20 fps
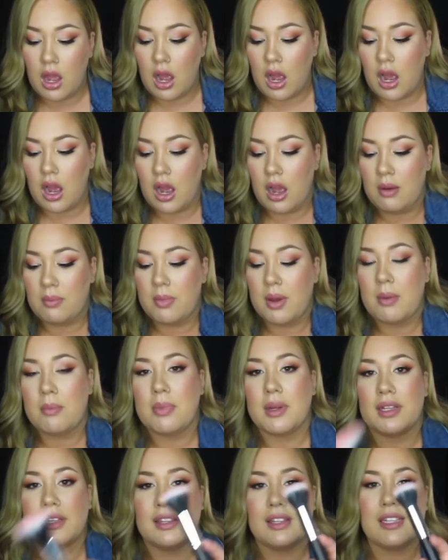
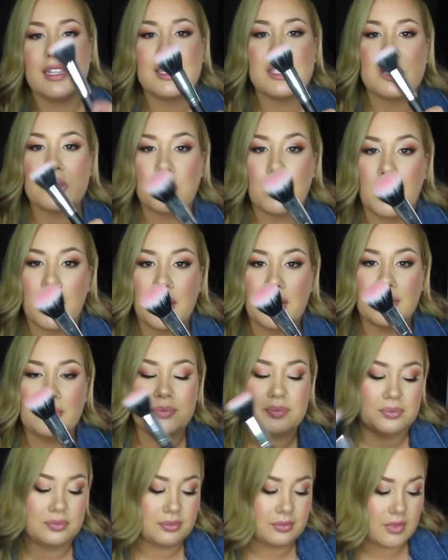But this
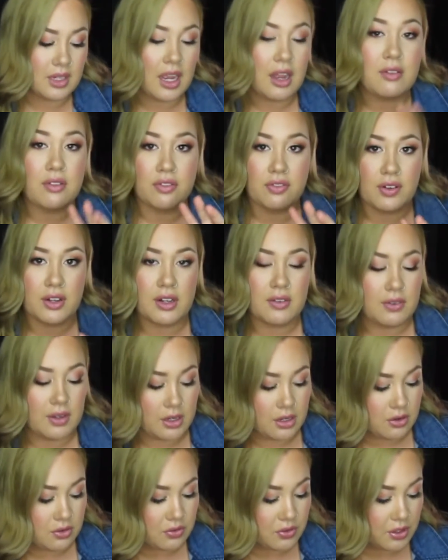one, I have a funny
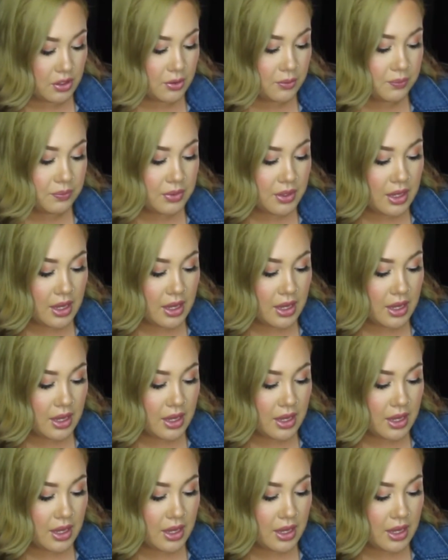video for you.